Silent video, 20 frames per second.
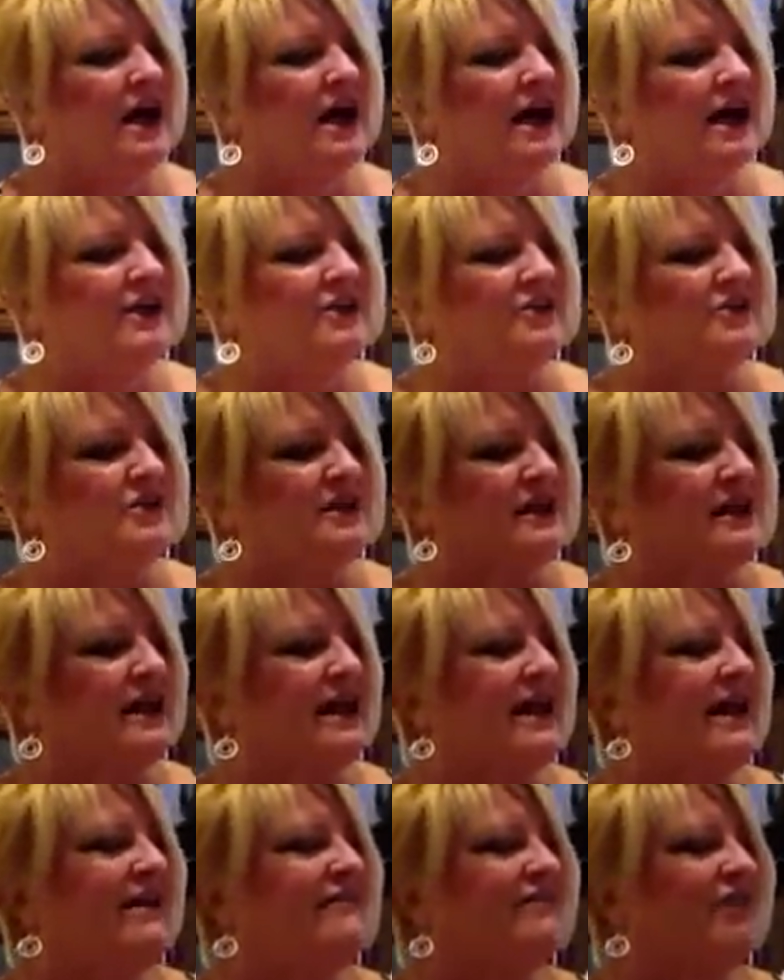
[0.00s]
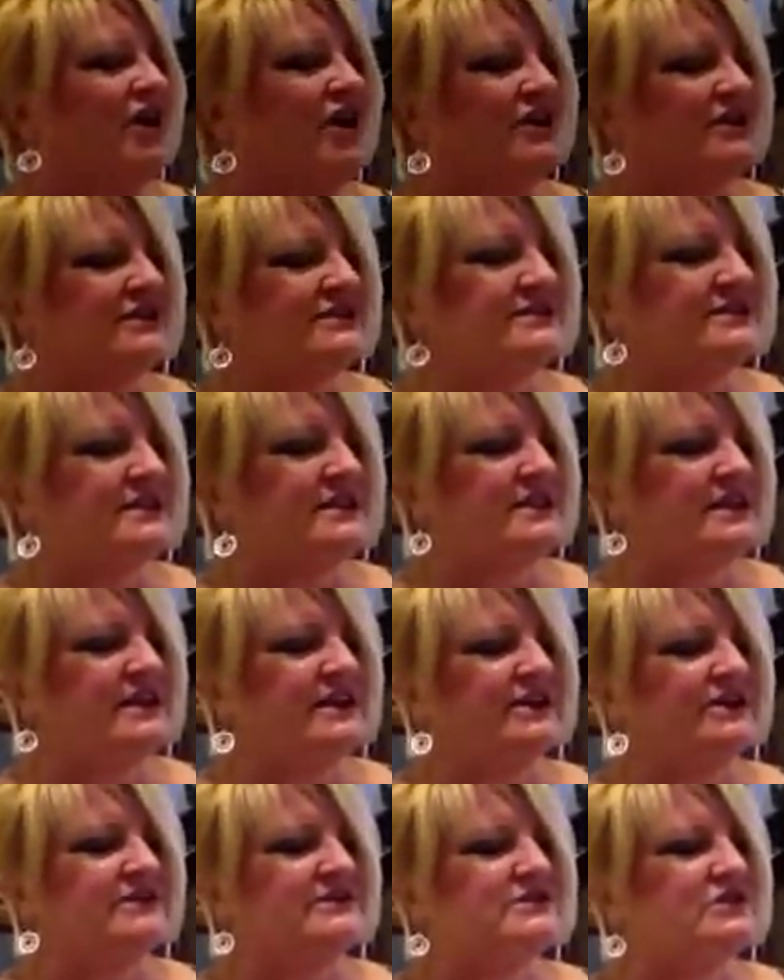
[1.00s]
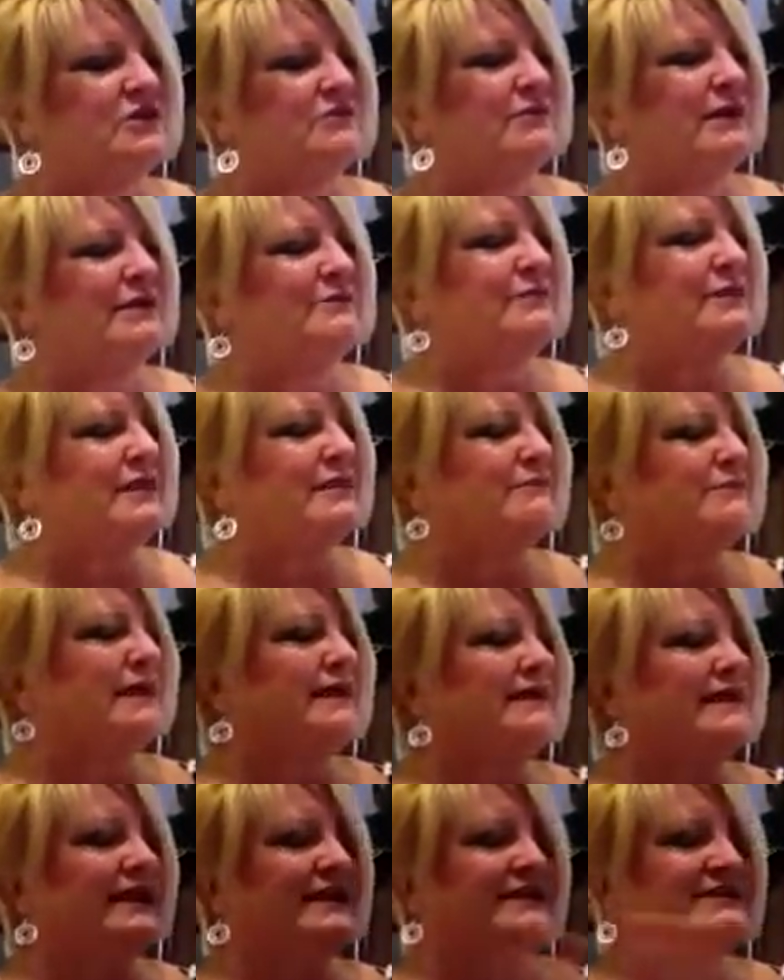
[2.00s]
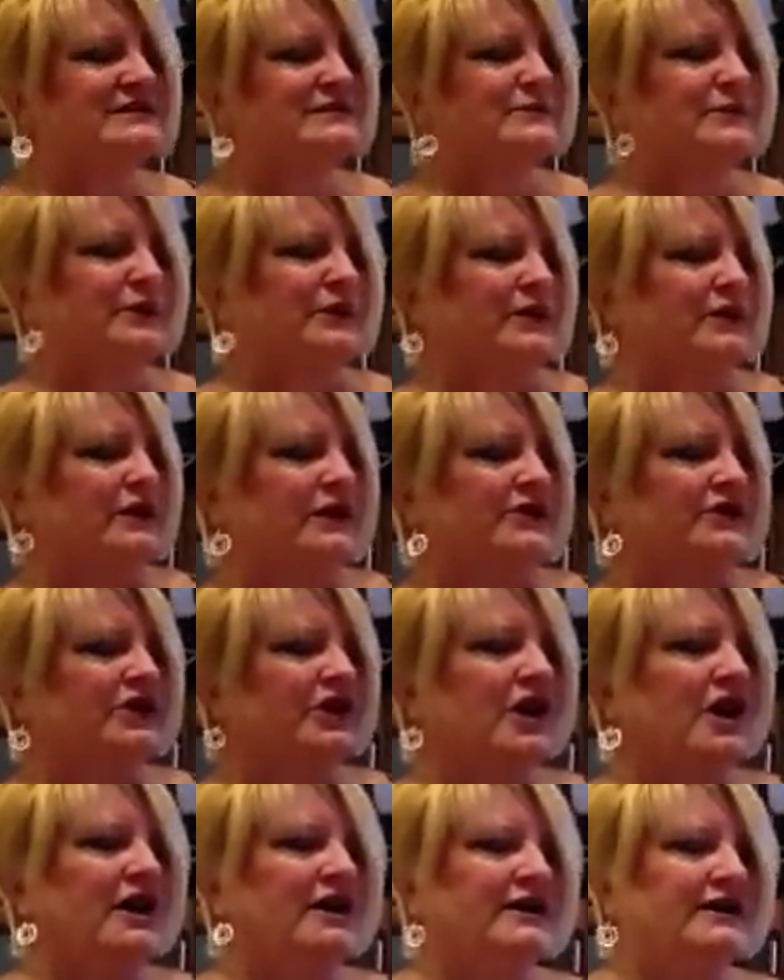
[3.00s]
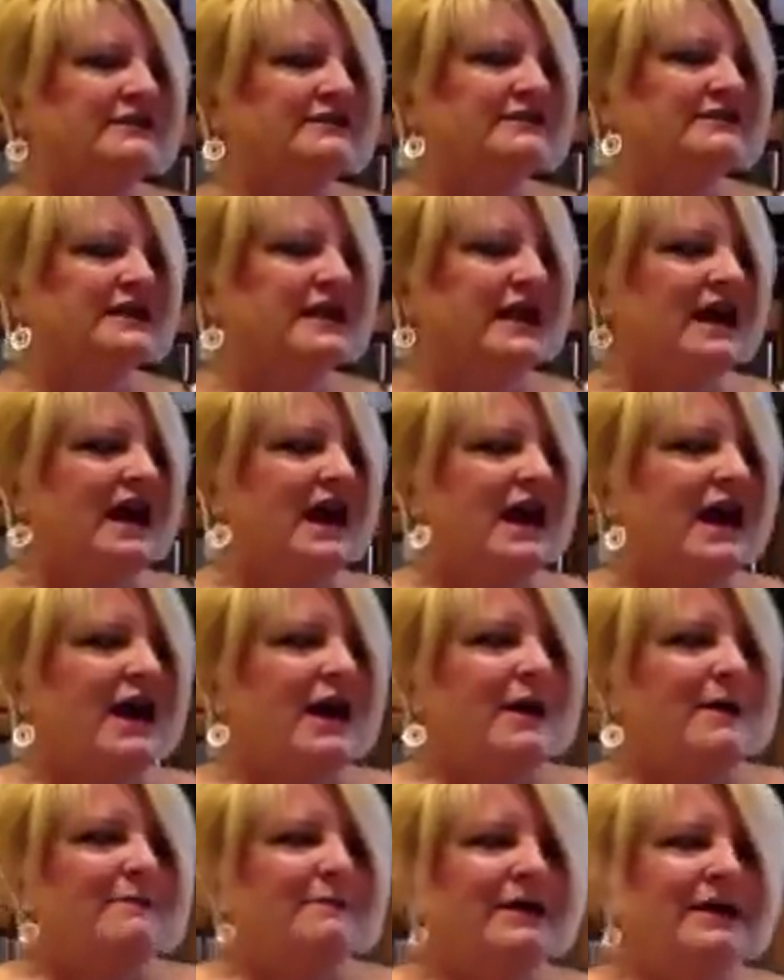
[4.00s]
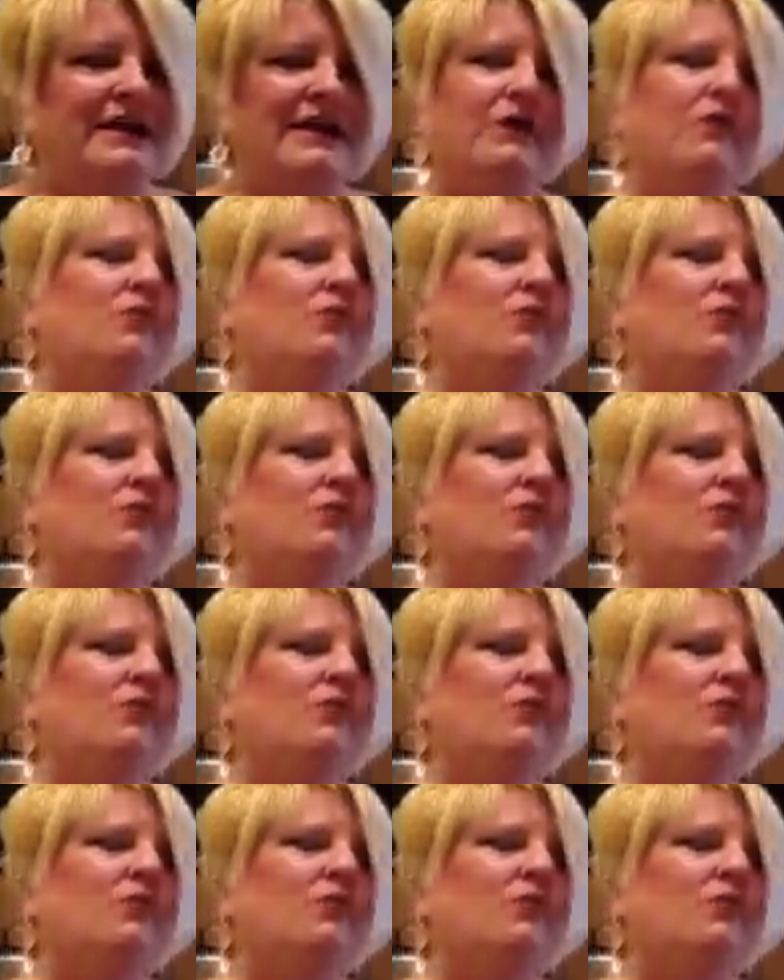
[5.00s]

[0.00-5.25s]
I don't think I have August in here, so it might be in my next book under August. But